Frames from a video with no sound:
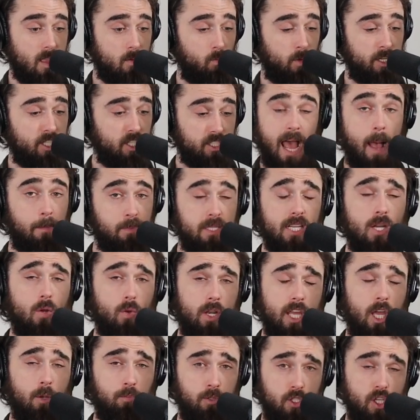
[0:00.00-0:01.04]
which is
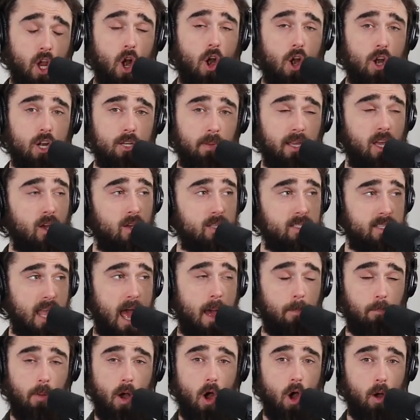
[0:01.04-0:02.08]
absolutely absurd because
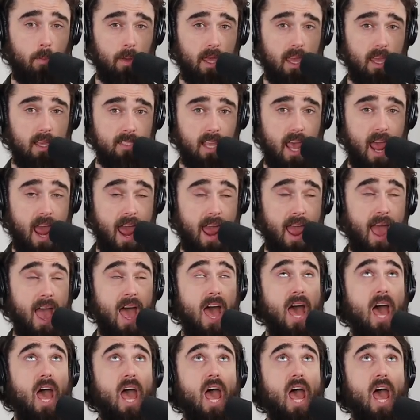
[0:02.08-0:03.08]
that pub is a